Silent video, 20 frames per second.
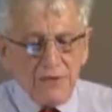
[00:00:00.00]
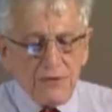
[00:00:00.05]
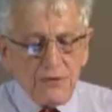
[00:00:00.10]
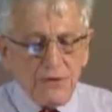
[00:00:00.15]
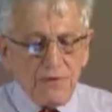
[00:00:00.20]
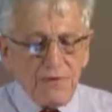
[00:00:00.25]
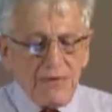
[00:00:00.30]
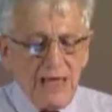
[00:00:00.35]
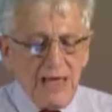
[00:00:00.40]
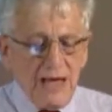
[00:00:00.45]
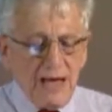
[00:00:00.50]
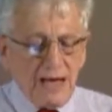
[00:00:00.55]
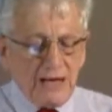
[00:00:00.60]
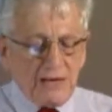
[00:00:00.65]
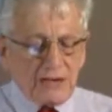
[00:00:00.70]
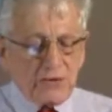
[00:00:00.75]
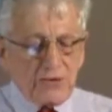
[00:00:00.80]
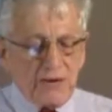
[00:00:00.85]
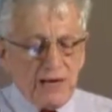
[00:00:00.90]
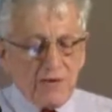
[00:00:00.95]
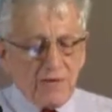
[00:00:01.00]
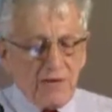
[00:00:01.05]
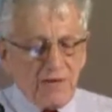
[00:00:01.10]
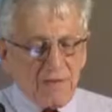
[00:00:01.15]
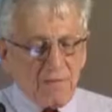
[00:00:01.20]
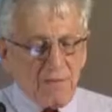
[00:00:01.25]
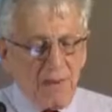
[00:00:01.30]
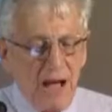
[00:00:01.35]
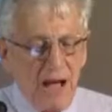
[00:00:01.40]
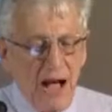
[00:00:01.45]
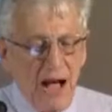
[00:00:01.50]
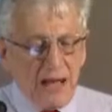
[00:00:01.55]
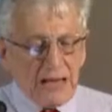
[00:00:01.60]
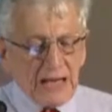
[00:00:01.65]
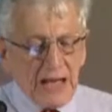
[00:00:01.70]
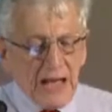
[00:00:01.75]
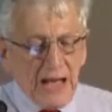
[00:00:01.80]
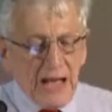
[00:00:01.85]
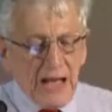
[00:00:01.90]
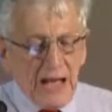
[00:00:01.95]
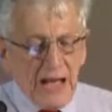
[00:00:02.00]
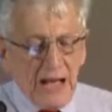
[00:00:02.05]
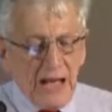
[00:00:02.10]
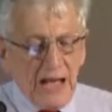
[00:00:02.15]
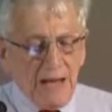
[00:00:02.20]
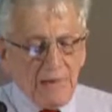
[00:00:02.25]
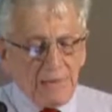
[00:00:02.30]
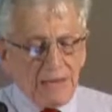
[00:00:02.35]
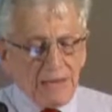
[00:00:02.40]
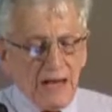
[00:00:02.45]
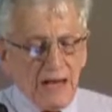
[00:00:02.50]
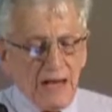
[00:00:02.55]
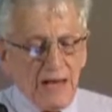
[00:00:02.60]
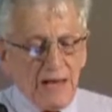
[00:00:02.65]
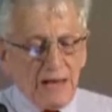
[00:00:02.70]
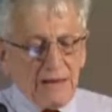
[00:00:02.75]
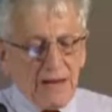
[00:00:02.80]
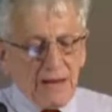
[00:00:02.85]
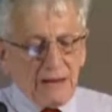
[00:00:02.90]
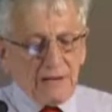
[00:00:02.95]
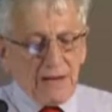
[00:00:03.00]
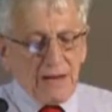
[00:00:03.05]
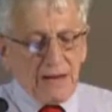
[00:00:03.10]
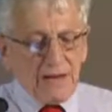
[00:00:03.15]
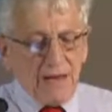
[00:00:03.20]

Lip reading: near to Ingress Park, a